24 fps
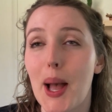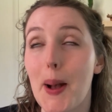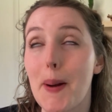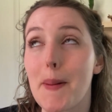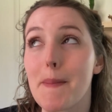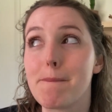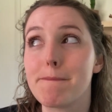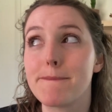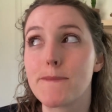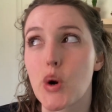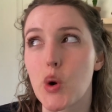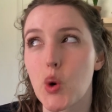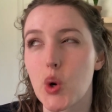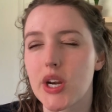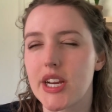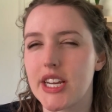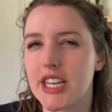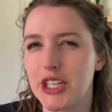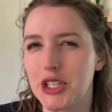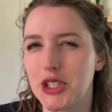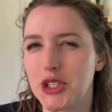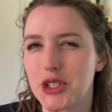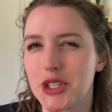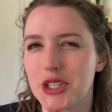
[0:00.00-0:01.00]
more
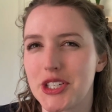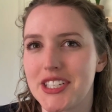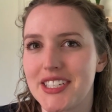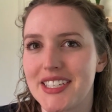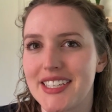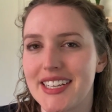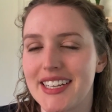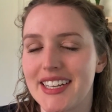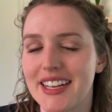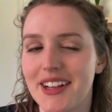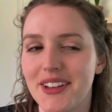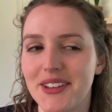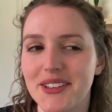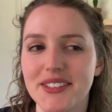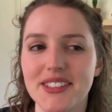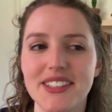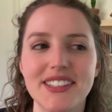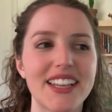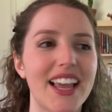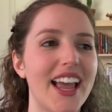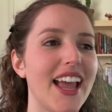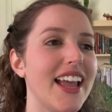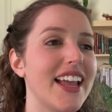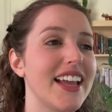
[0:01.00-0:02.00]
interesting, I'll
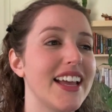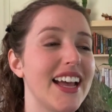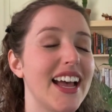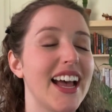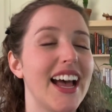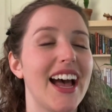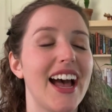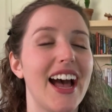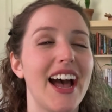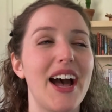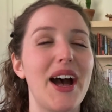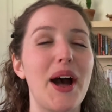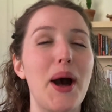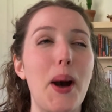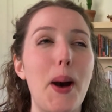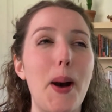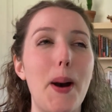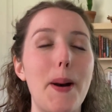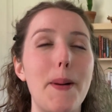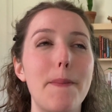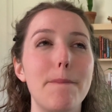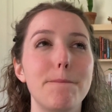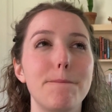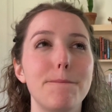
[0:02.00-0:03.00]
say.
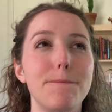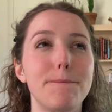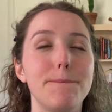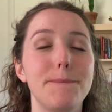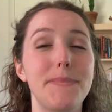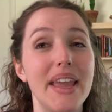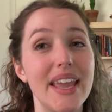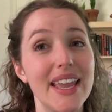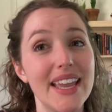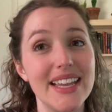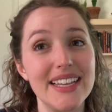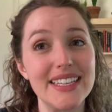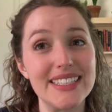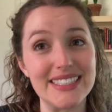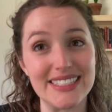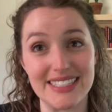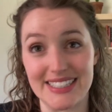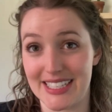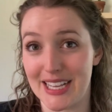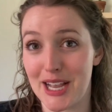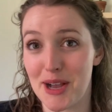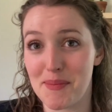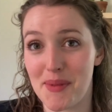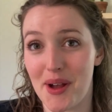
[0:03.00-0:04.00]

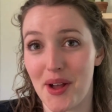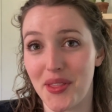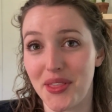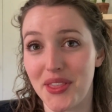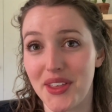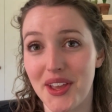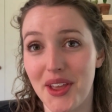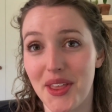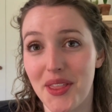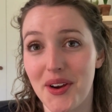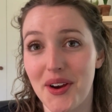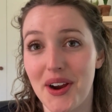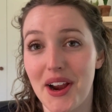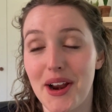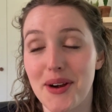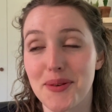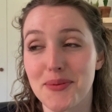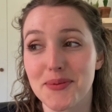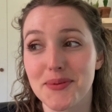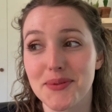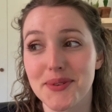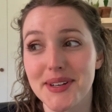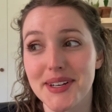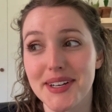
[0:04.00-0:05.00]
Beans come out the other end,
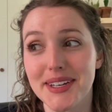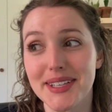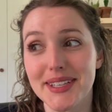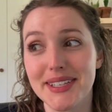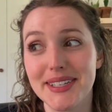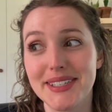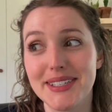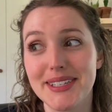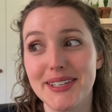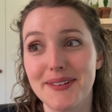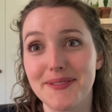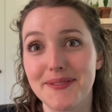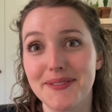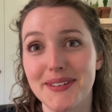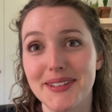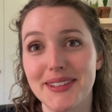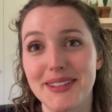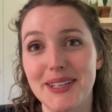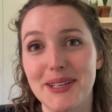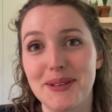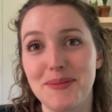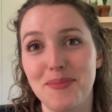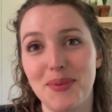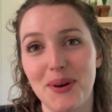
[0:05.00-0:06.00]
really different
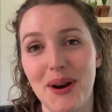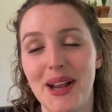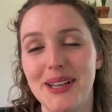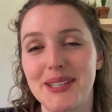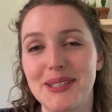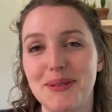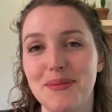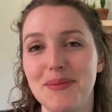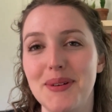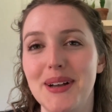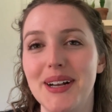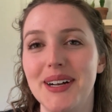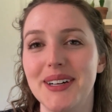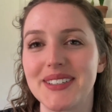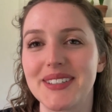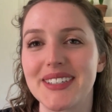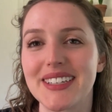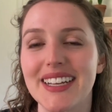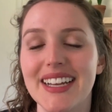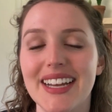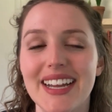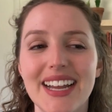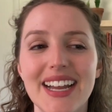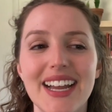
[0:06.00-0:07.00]
than breast milk.
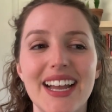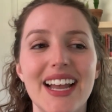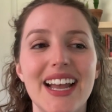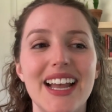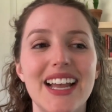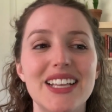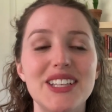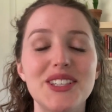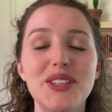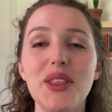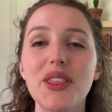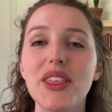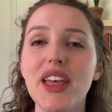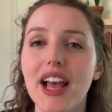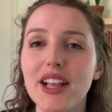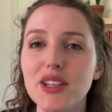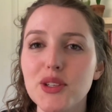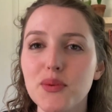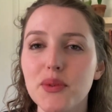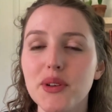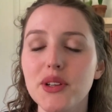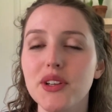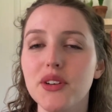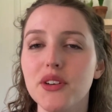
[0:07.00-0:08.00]
So that's
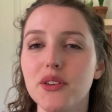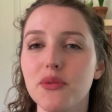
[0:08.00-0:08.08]
when you're